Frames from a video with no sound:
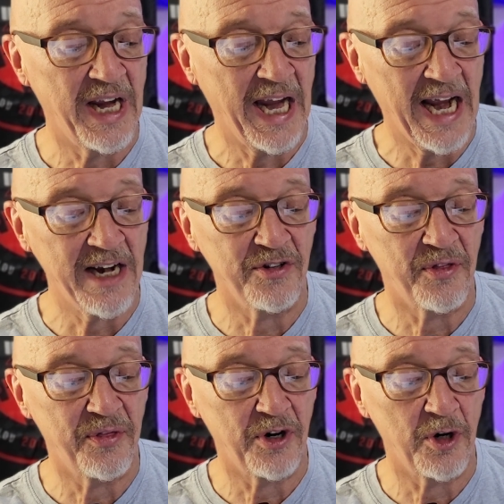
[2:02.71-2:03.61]
your hand is
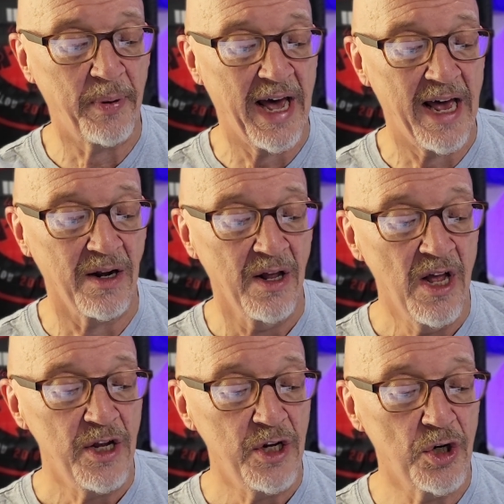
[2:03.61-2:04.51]
a third paddle.
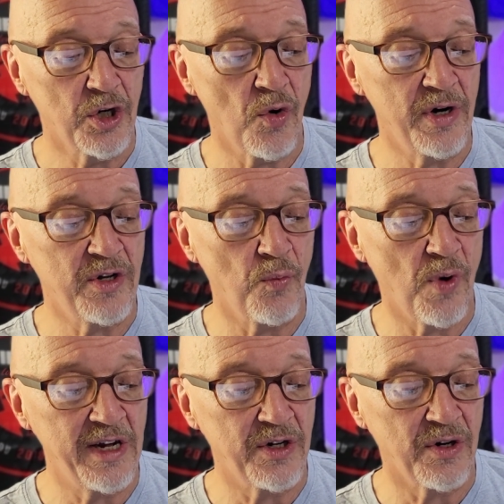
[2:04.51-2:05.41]
You're going to
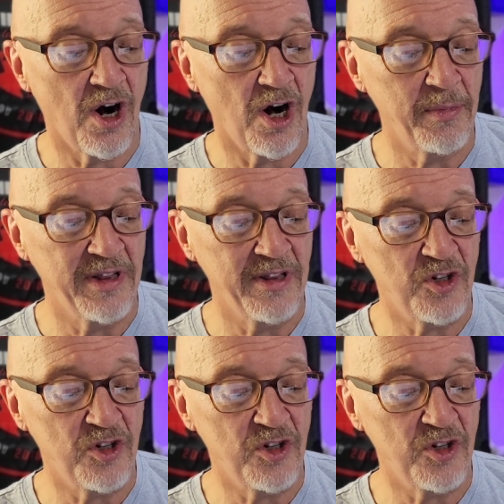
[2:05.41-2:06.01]
want your arm in